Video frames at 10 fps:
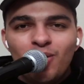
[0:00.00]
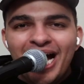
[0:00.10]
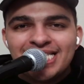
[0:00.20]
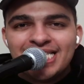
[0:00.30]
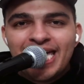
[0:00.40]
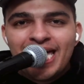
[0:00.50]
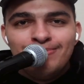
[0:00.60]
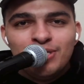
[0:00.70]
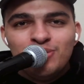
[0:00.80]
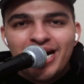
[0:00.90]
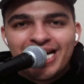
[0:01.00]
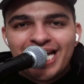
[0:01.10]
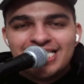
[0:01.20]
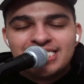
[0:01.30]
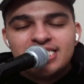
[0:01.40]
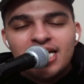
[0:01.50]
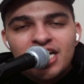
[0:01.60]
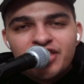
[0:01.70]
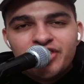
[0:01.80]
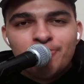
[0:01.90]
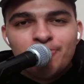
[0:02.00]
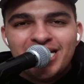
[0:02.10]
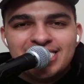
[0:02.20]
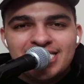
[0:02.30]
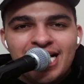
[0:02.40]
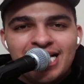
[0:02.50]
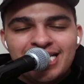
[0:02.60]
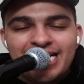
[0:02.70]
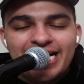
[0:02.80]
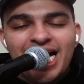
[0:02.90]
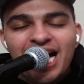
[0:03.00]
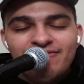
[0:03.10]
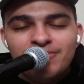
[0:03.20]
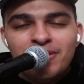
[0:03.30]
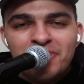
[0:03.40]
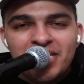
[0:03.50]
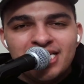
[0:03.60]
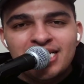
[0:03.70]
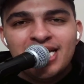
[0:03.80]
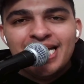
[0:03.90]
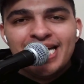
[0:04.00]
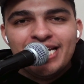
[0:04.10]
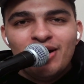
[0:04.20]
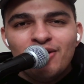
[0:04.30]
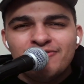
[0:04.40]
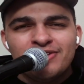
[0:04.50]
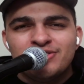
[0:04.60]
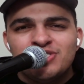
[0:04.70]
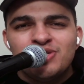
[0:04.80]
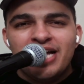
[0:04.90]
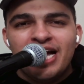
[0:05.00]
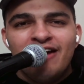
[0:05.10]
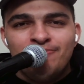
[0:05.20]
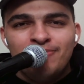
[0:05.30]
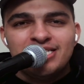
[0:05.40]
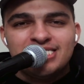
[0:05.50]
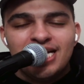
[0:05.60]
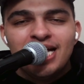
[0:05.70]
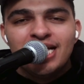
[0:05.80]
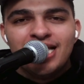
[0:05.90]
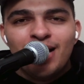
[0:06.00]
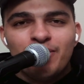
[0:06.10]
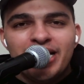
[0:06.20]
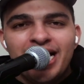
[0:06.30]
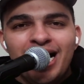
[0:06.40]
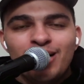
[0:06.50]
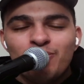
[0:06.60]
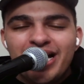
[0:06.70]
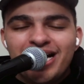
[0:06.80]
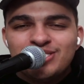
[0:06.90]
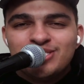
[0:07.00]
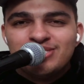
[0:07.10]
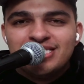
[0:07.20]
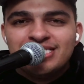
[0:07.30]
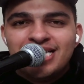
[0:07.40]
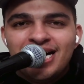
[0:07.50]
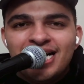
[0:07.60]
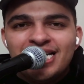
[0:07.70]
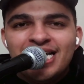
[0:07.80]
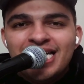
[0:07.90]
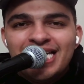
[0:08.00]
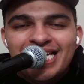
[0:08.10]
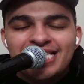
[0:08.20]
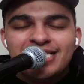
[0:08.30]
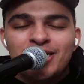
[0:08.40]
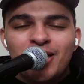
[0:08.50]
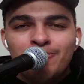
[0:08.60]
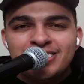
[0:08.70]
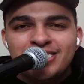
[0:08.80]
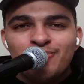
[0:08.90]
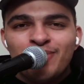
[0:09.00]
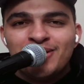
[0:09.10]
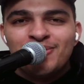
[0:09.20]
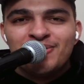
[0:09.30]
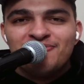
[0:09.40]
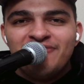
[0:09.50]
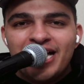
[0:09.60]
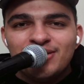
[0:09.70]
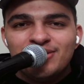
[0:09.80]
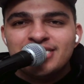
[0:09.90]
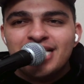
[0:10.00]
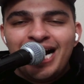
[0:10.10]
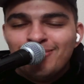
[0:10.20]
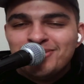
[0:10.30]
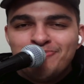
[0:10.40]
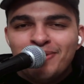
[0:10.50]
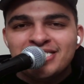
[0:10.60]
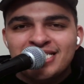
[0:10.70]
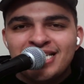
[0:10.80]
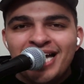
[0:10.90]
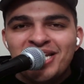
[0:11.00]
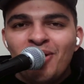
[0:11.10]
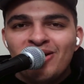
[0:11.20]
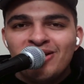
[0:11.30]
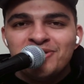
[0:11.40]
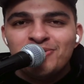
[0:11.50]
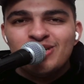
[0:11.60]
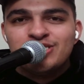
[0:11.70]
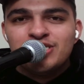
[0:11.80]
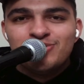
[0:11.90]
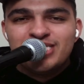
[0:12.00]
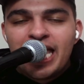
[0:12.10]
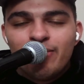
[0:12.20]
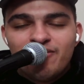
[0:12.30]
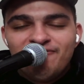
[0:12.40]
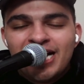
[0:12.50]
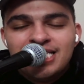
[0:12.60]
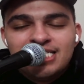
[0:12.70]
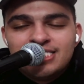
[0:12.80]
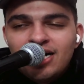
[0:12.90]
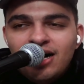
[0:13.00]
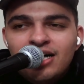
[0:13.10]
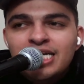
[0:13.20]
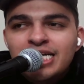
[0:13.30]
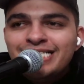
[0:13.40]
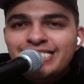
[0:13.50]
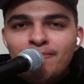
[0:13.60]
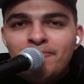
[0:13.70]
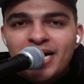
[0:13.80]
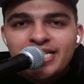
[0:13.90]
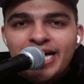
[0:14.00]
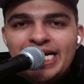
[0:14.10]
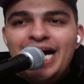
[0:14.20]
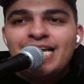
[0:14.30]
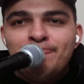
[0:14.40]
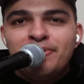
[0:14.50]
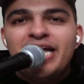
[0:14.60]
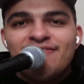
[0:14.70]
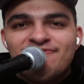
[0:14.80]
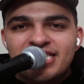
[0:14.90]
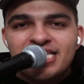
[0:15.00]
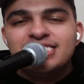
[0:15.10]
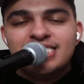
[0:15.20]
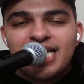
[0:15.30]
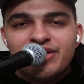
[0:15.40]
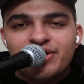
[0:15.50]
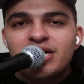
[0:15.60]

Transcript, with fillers: at the Camp Nou against third place in La Liga. Haven't been beaten in over two and a half months. La Real, Real Sociedad in the Copa del Rey quarterfinals. I was buzzing. I know all of you were too. Today we finally saw Dembele kind of put everything together